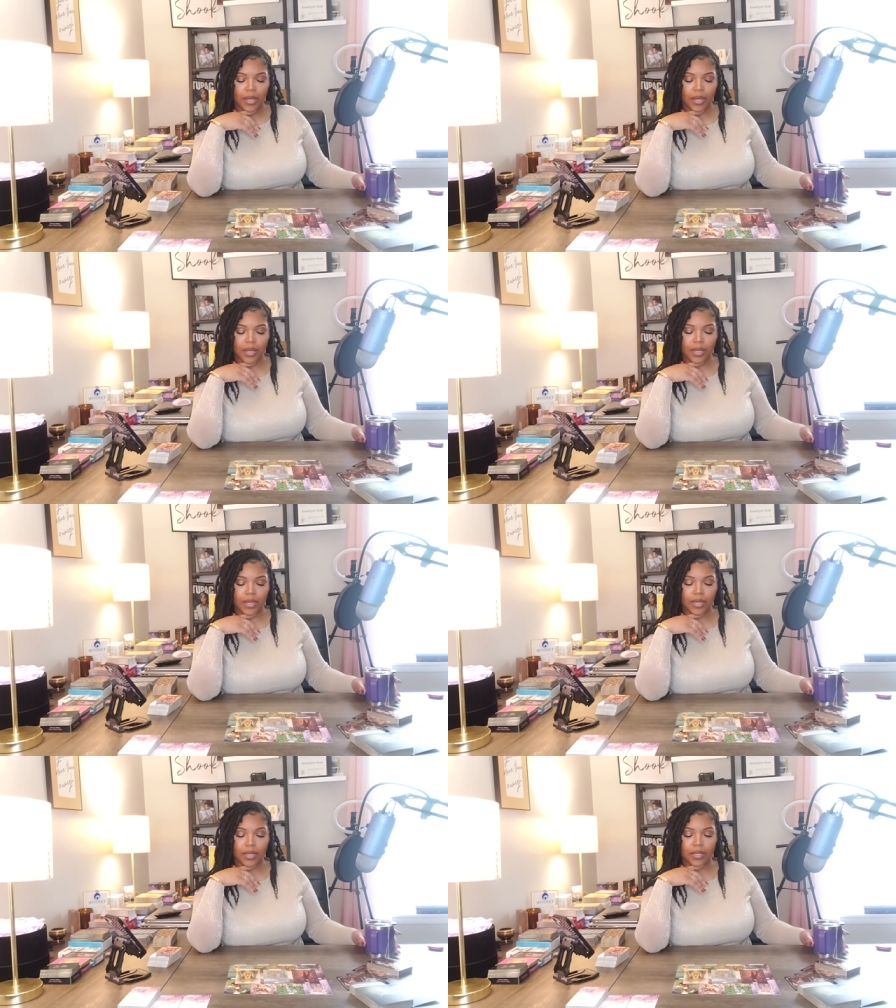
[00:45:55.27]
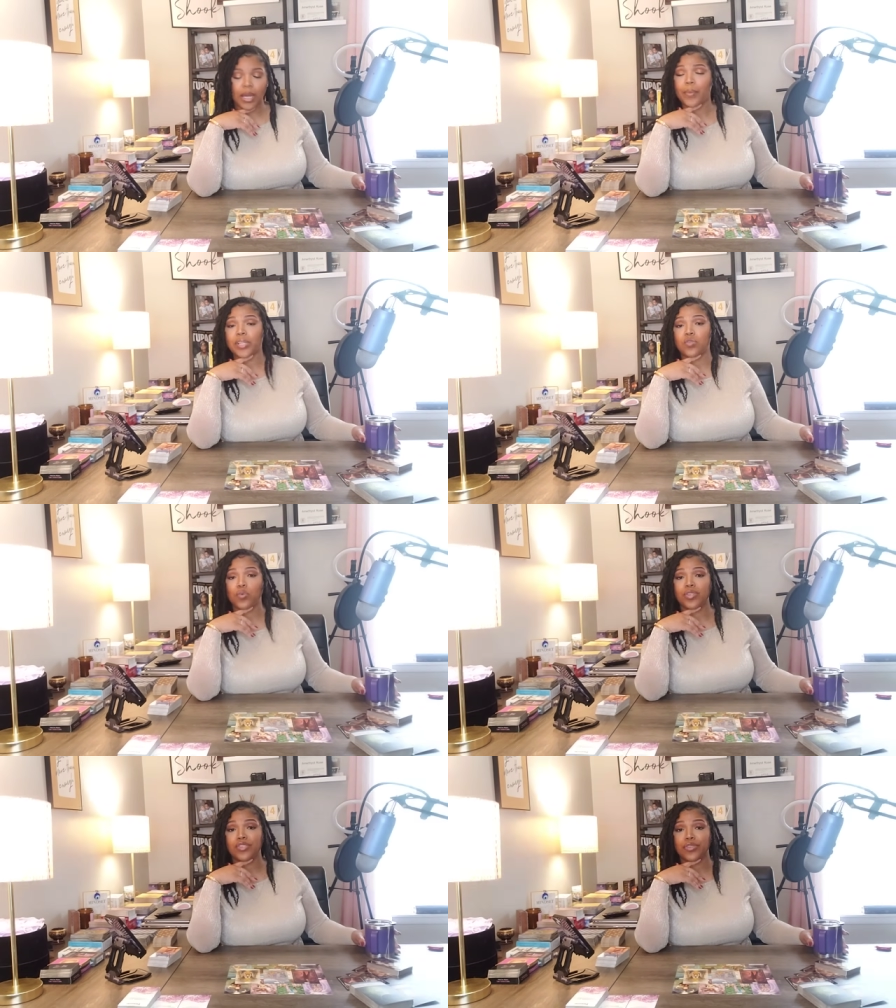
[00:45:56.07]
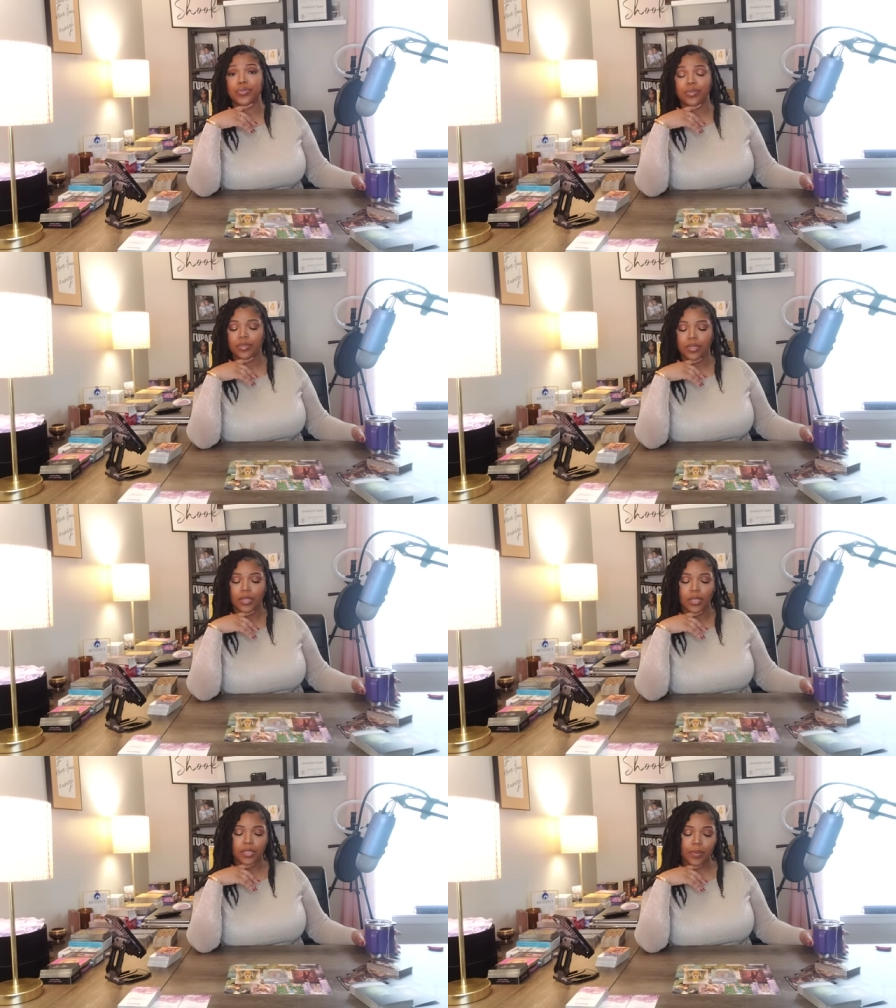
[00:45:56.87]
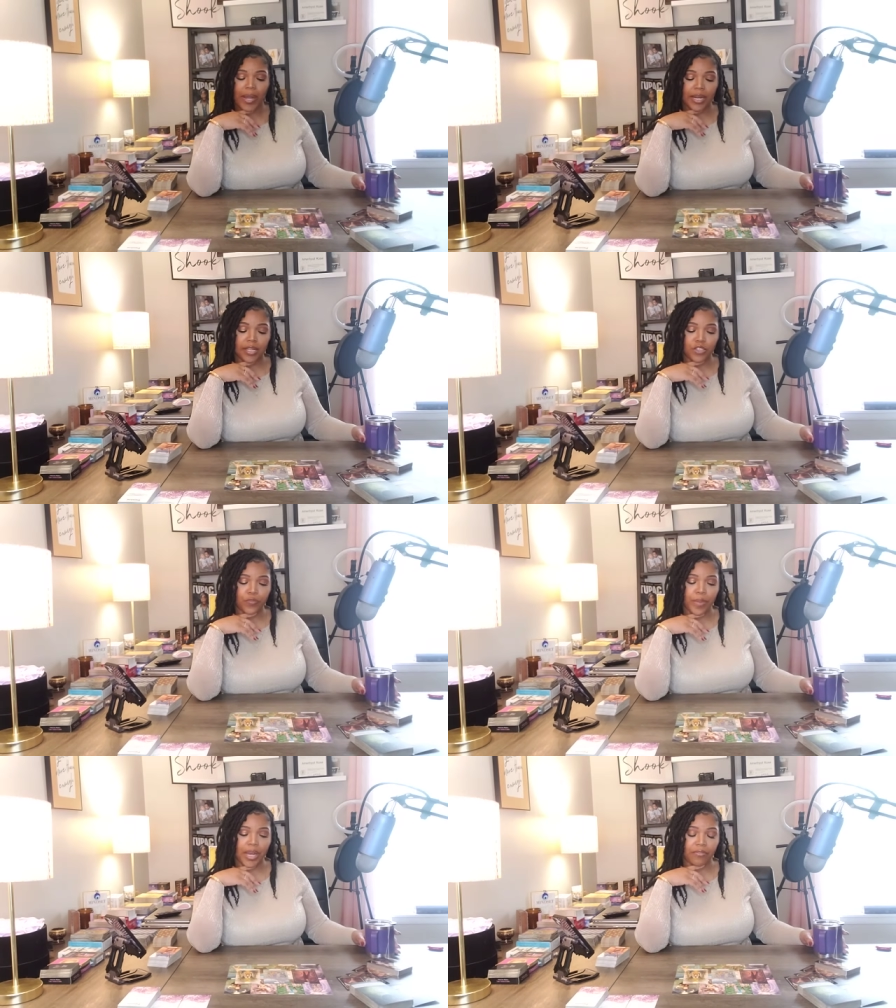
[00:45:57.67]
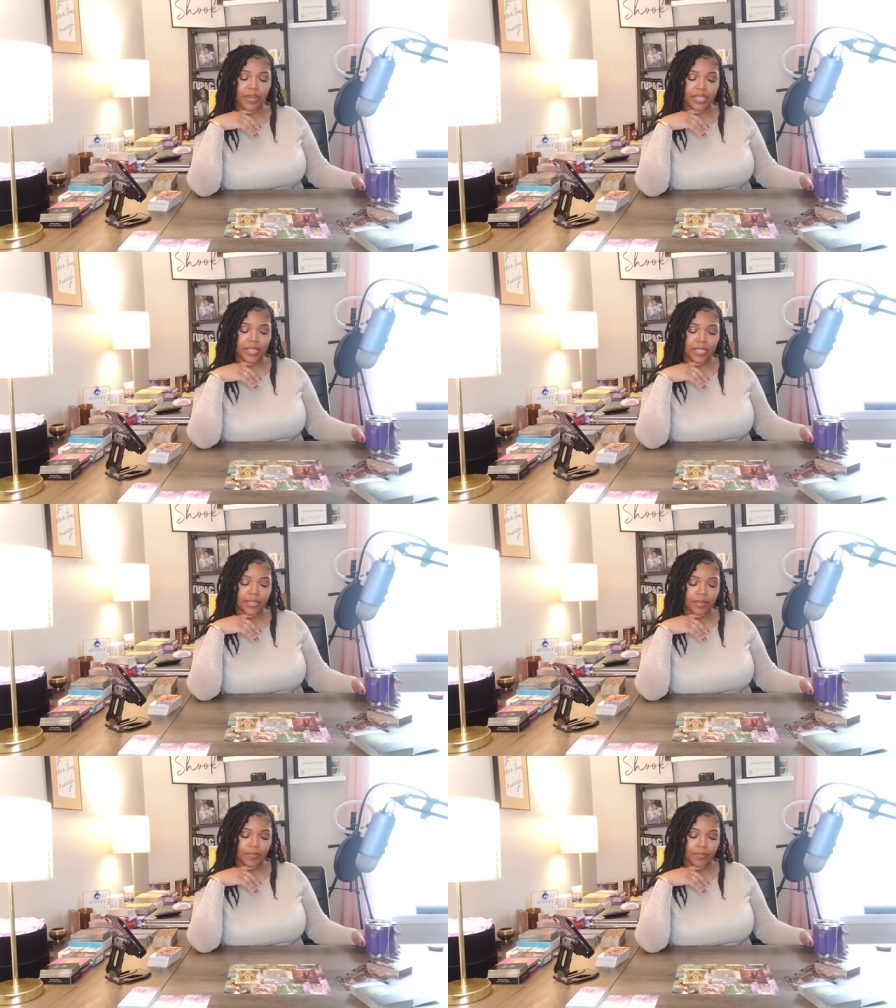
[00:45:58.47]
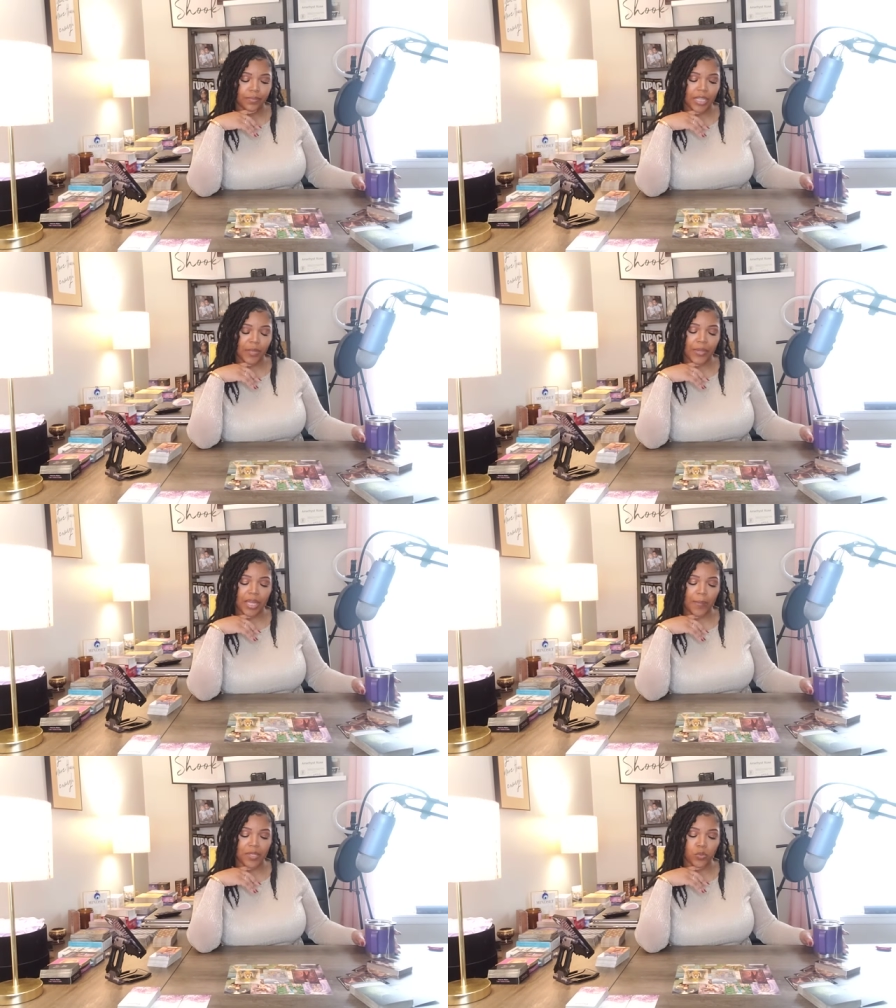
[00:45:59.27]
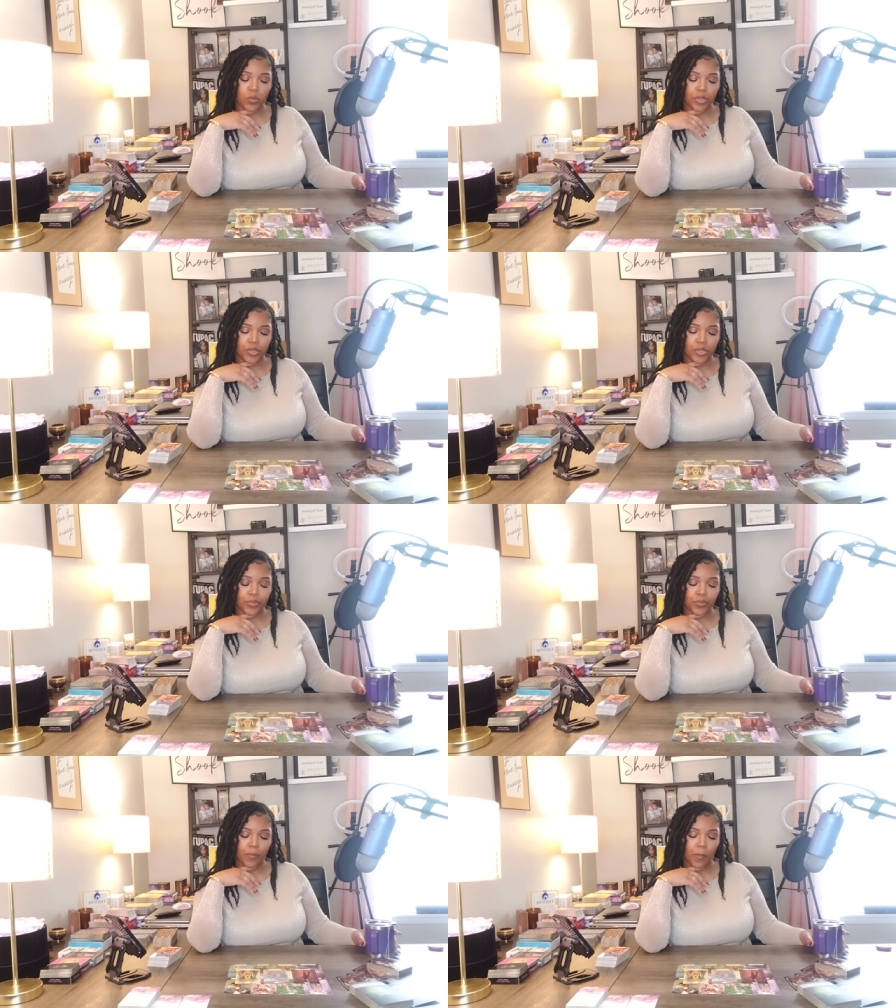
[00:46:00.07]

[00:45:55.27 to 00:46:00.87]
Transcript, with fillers: uh coming towards you somebody that you've manifested they could be coming towards you.